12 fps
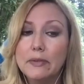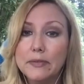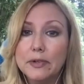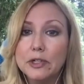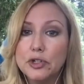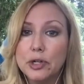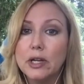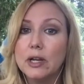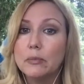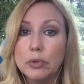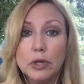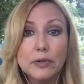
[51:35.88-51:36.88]
even if you're
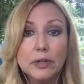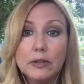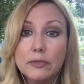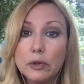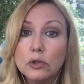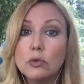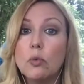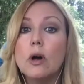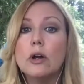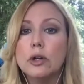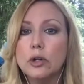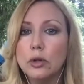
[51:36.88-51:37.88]
drinking perfectly filtered
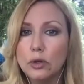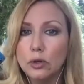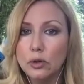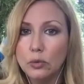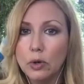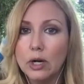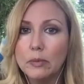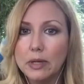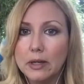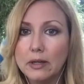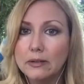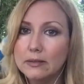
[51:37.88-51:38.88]
water, you, you, you want to
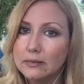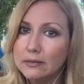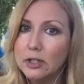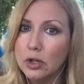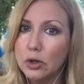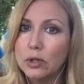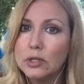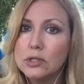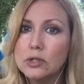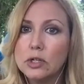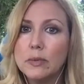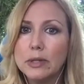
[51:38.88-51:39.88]
be, you know,
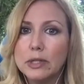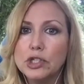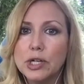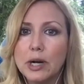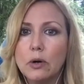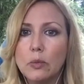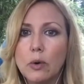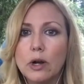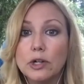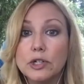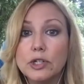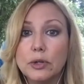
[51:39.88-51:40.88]
concerned about the shower
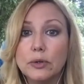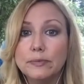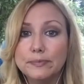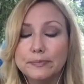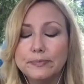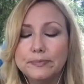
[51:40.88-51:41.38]
water too.